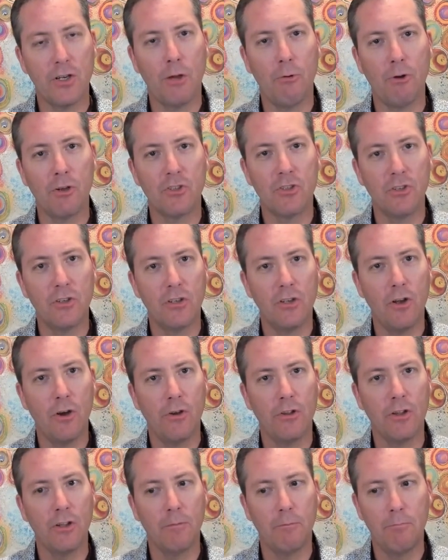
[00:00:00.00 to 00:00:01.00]
I want you to know
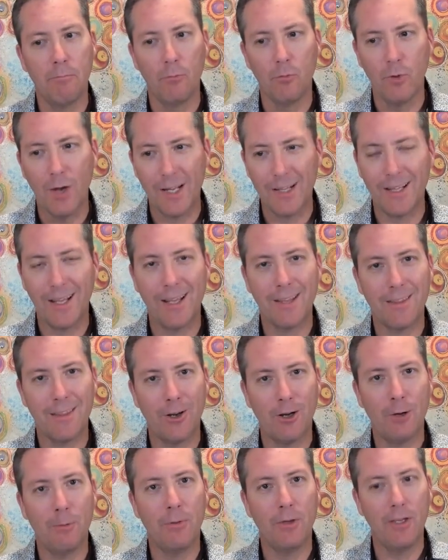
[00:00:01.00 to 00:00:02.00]
that red light
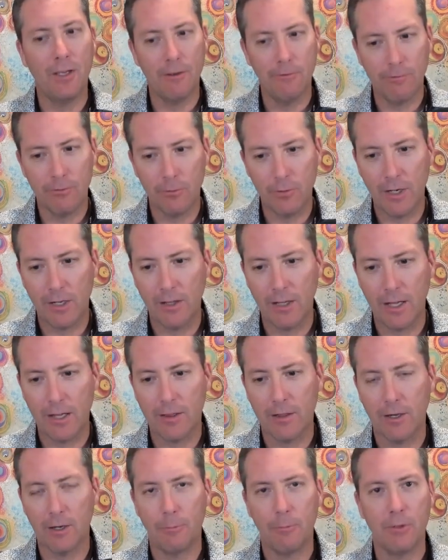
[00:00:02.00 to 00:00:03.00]
therapy, infrared light
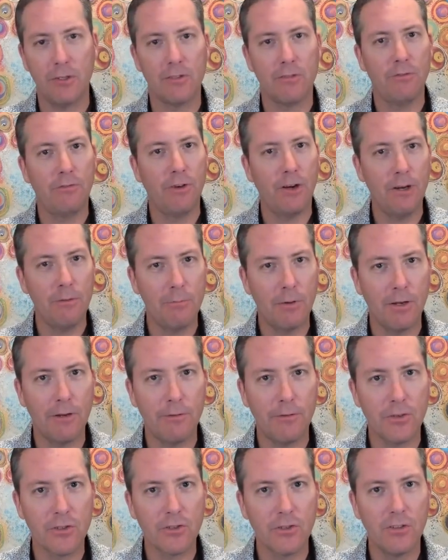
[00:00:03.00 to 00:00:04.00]
therapy, is very
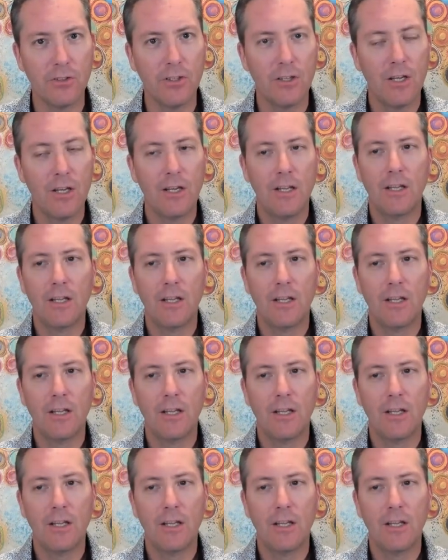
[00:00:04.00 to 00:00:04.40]
beneficial,